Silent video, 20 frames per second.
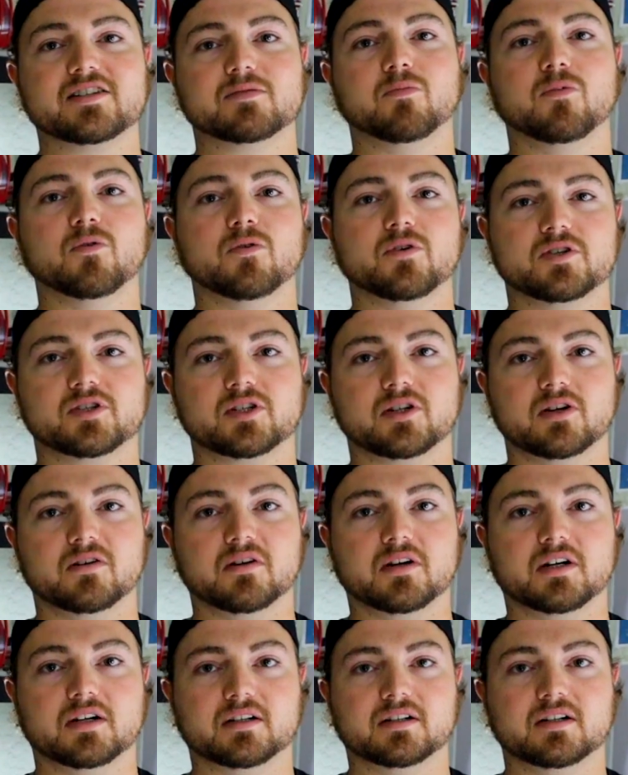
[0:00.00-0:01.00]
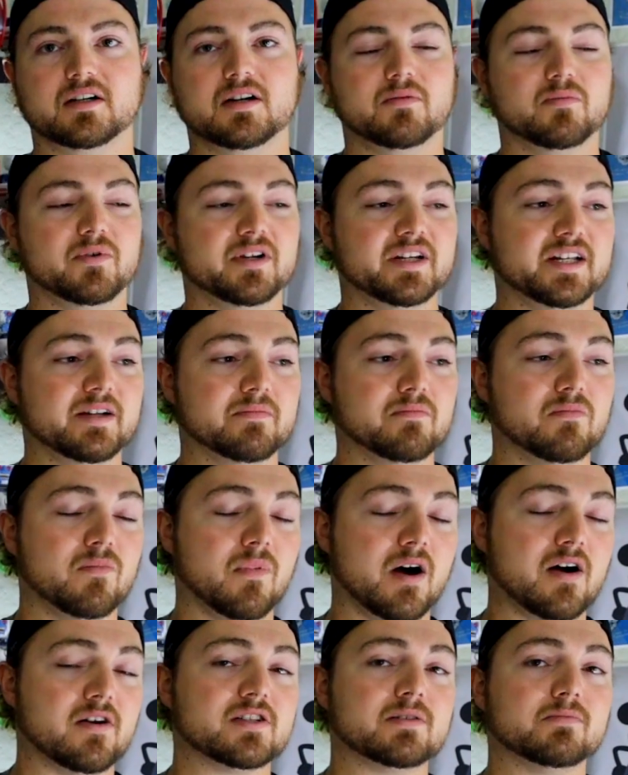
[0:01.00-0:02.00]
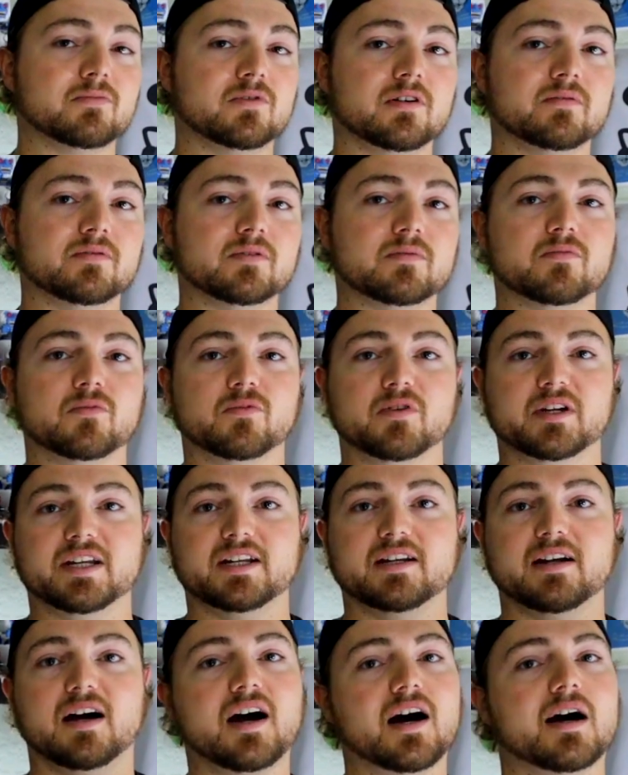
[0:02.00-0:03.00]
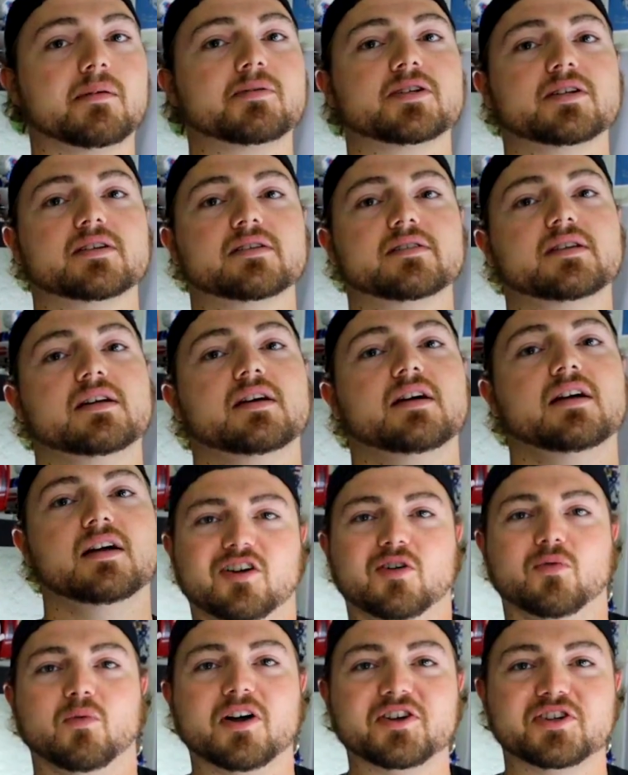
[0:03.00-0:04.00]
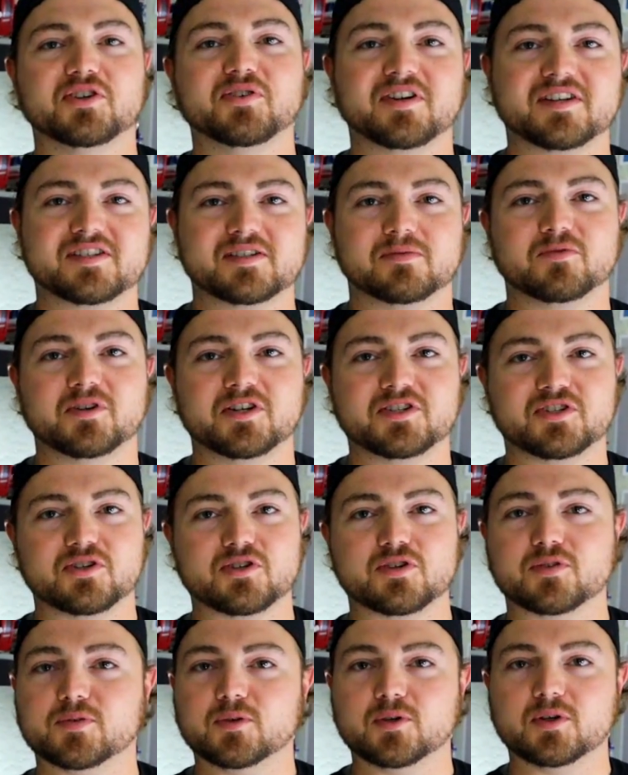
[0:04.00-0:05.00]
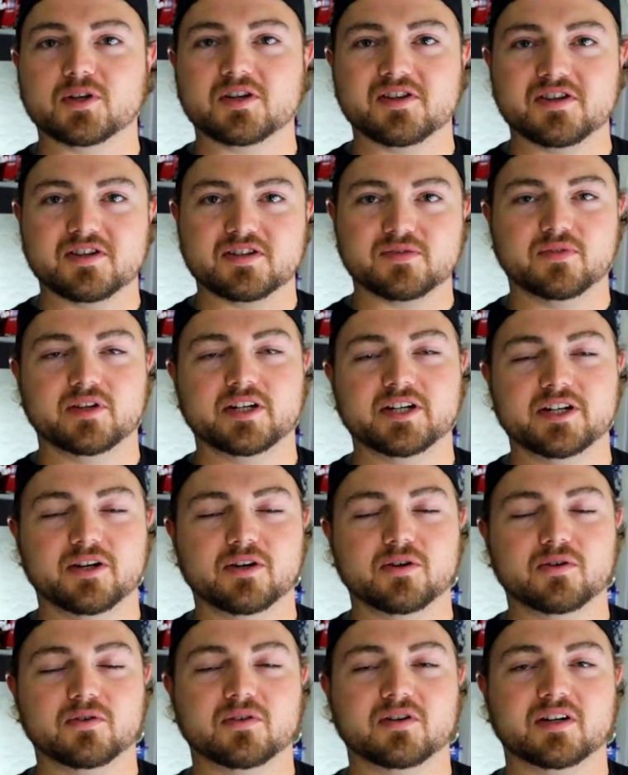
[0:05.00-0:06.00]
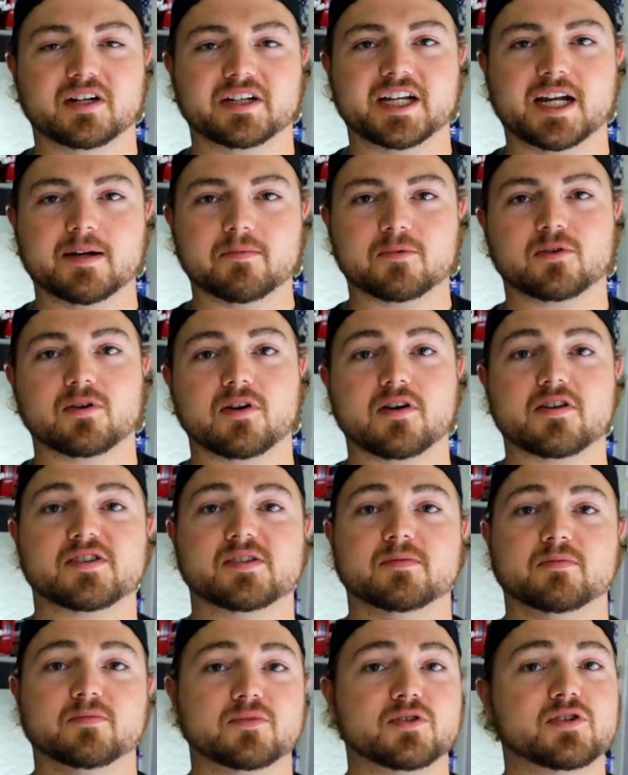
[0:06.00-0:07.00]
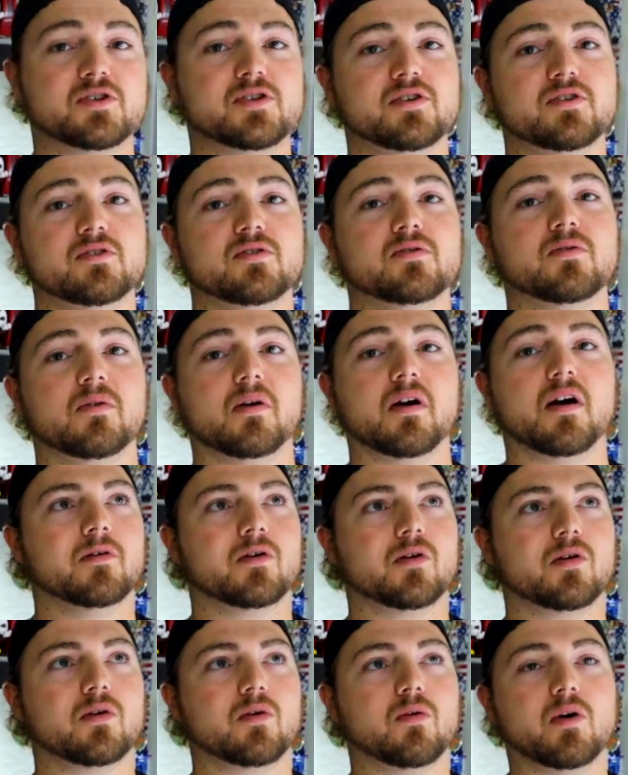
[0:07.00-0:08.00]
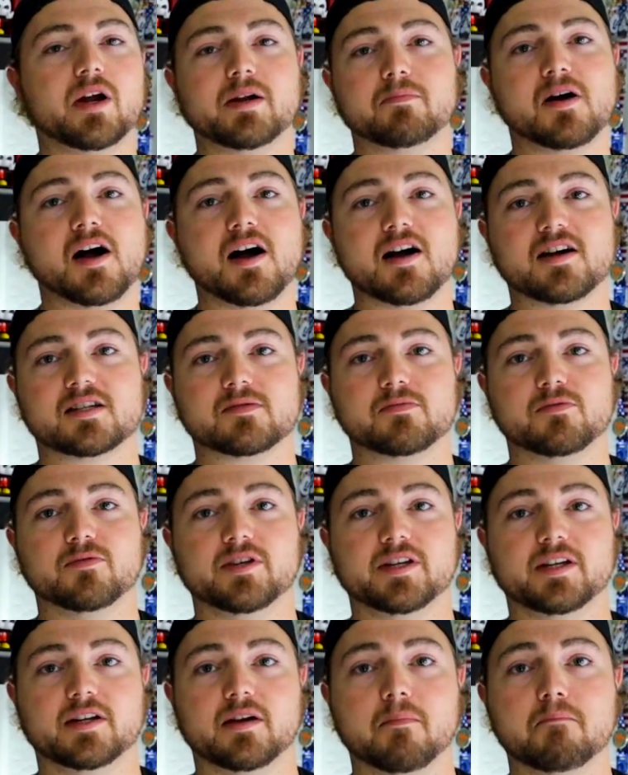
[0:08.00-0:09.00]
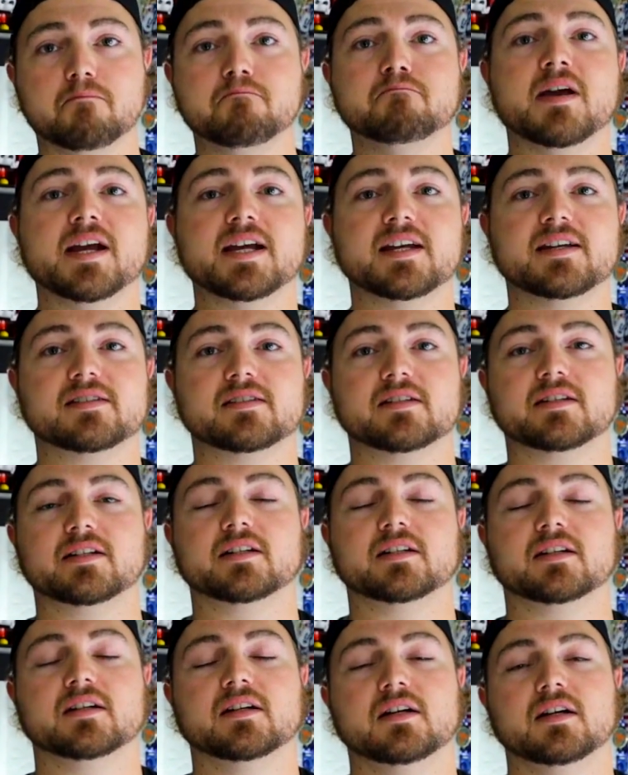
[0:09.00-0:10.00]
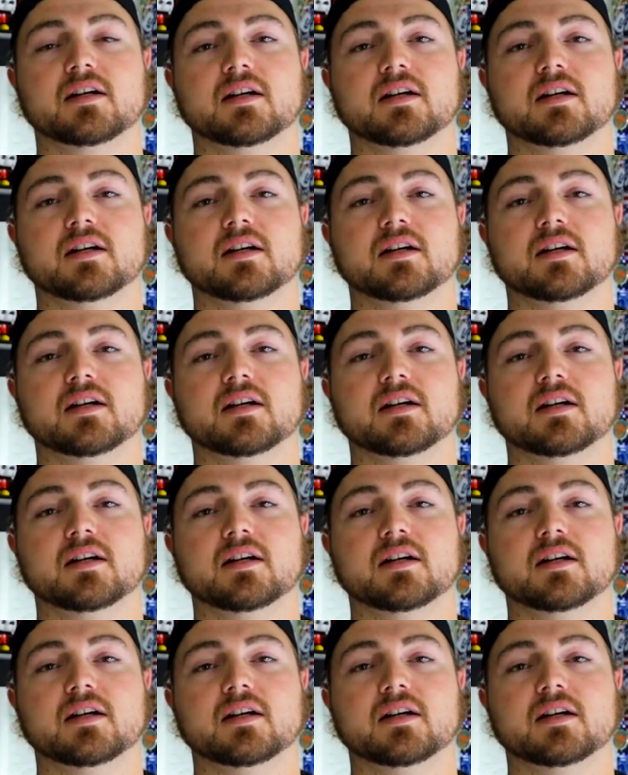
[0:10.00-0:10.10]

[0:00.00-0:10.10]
sports car. We need multiple of them. We need options. While doing some research for this video, I came across two quite possibly amazing